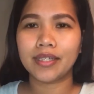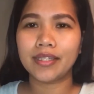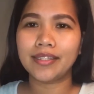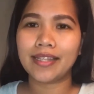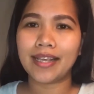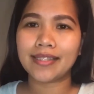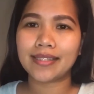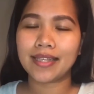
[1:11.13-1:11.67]

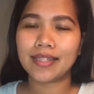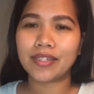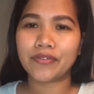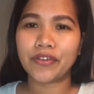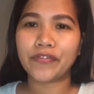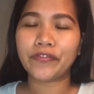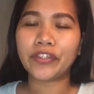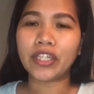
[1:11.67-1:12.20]
Next is
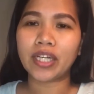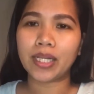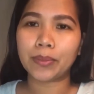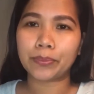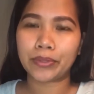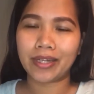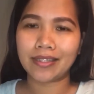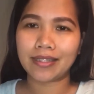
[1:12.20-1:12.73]
referral
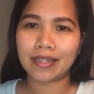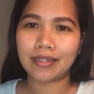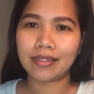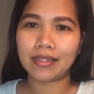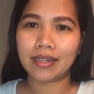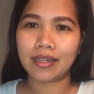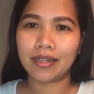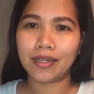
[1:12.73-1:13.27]
process.